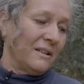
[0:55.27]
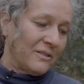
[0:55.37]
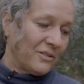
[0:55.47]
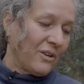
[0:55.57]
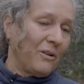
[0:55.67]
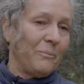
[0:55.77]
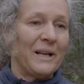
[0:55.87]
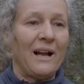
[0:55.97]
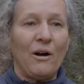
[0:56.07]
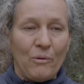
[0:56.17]
So,
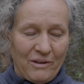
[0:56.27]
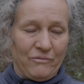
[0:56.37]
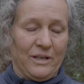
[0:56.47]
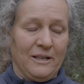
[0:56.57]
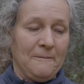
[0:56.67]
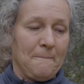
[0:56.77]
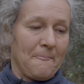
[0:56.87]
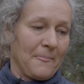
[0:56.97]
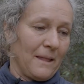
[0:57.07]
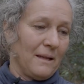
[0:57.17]
but however,
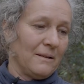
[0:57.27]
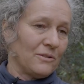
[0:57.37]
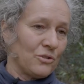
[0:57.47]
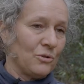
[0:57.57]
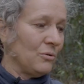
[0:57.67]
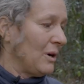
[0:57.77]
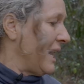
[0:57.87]
to